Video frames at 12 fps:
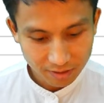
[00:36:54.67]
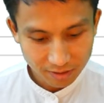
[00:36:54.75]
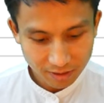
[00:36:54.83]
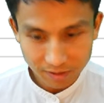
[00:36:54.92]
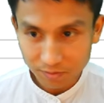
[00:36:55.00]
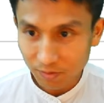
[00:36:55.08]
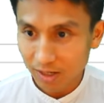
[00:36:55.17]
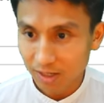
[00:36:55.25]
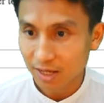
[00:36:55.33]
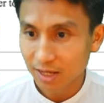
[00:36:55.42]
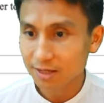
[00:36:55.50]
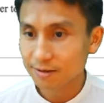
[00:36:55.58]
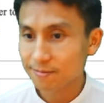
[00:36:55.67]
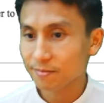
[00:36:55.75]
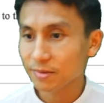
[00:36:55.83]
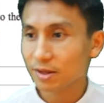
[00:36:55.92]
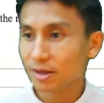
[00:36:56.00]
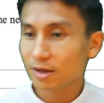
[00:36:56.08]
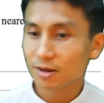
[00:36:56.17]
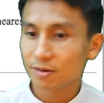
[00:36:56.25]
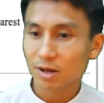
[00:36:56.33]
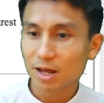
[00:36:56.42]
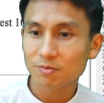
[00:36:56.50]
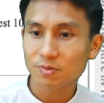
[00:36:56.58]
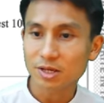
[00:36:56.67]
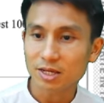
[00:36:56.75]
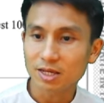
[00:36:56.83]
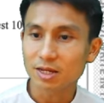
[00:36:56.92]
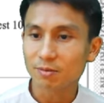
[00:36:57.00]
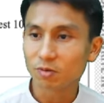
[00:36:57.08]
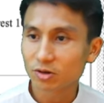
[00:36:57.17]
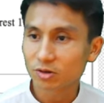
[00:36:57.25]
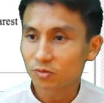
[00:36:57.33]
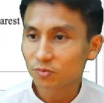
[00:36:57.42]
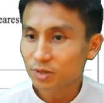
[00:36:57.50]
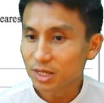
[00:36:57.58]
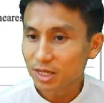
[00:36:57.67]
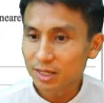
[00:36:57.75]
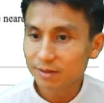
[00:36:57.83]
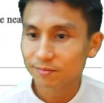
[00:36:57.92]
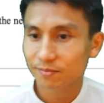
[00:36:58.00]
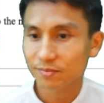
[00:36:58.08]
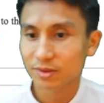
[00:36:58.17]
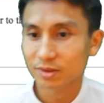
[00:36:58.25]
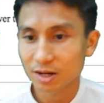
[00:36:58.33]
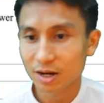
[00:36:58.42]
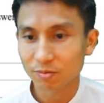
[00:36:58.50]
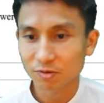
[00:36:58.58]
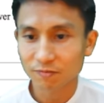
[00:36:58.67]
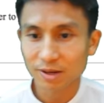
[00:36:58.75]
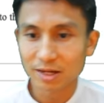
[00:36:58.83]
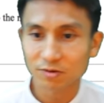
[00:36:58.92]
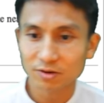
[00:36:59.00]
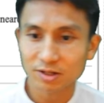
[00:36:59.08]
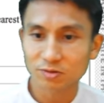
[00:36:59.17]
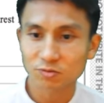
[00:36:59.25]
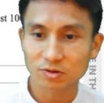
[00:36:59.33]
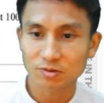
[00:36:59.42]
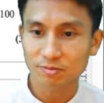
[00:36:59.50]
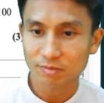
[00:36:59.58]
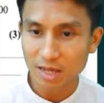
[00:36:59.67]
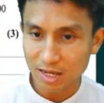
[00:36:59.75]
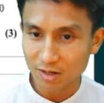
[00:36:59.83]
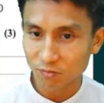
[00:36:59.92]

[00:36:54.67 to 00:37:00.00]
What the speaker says: That's part A. Part B, in model B, the number of batteries made